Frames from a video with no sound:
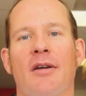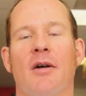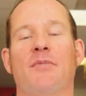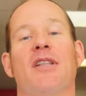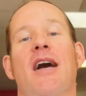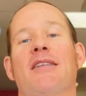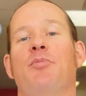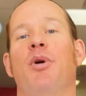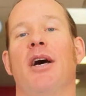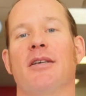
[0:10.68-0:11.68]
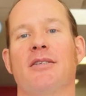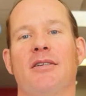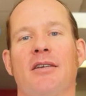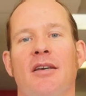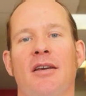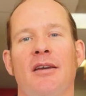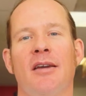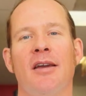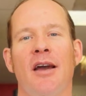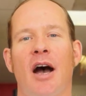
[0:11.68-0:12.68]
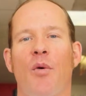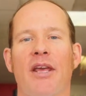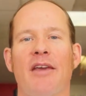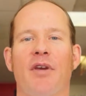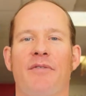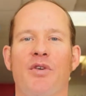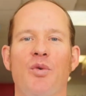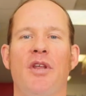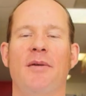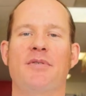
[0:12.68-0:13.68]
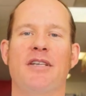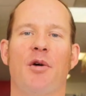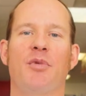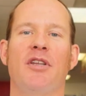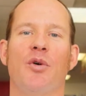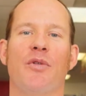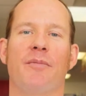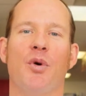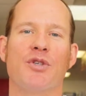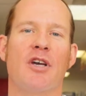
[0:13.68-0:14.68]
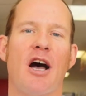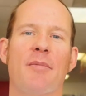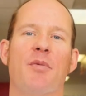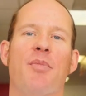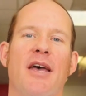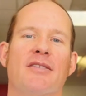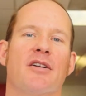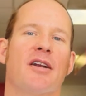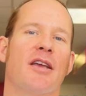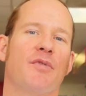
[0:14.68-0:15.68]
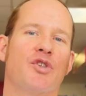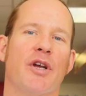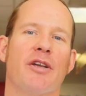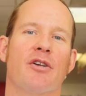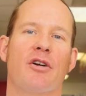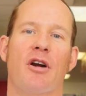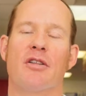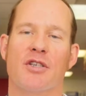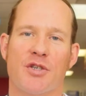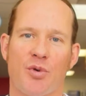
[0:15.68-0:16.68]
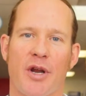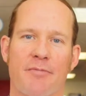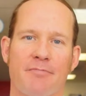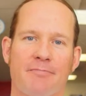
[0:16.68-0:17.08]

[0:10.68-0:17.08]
comes lots of bugs. I want to give you a few tips to help you deal with the most common pests that are going to infiltrate your garden this spring.